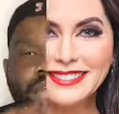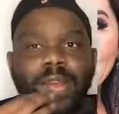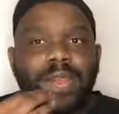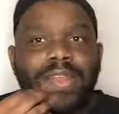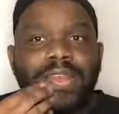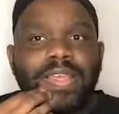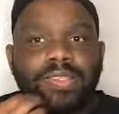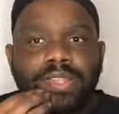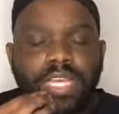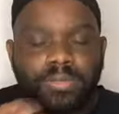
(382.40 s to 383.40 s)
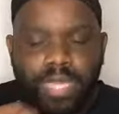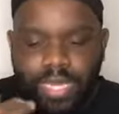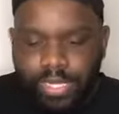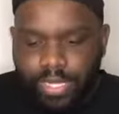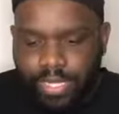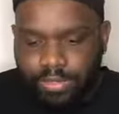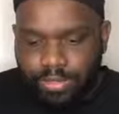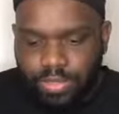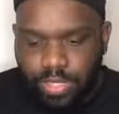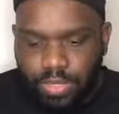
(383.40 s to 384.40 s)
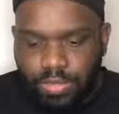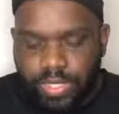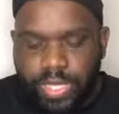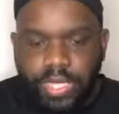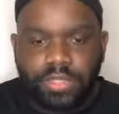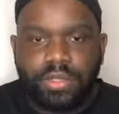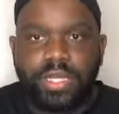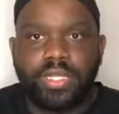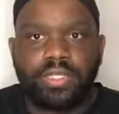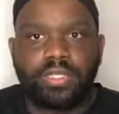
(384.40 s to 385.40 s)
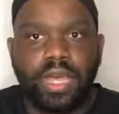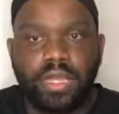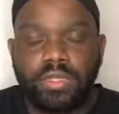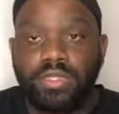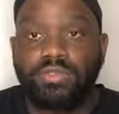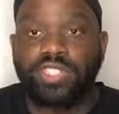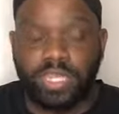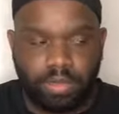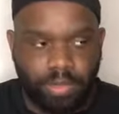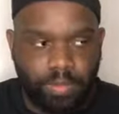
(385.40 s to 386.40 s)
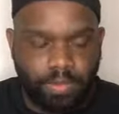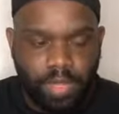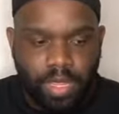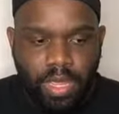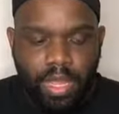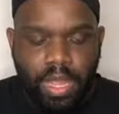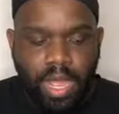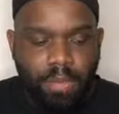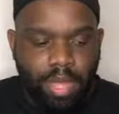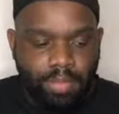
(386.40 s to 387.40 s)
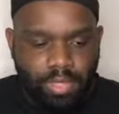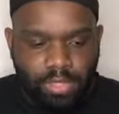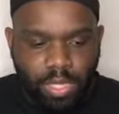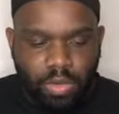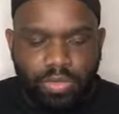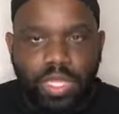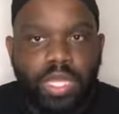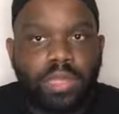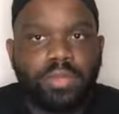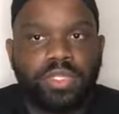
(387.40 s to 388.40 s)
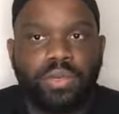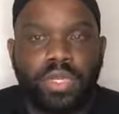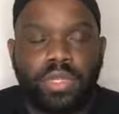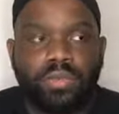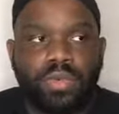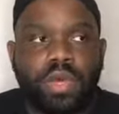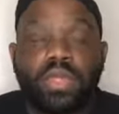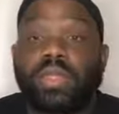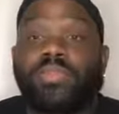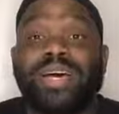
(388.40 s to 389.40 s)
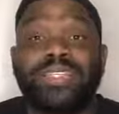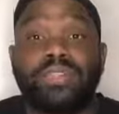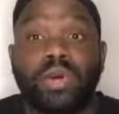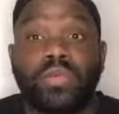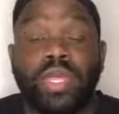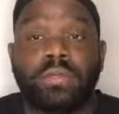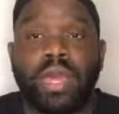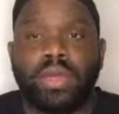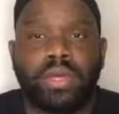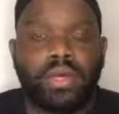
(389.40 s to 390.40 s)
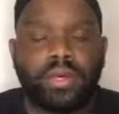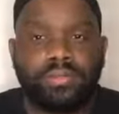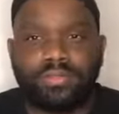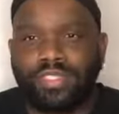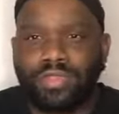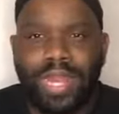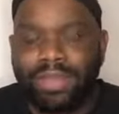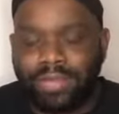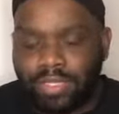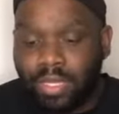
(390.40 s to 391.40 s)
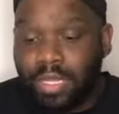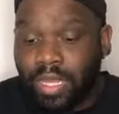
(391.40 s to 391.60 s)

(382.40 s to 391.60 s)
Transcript: All right, next you guys we got Deandra. So Deandra is talking to Jeremy about this whole thing between uh, about this whole thing about um Travis,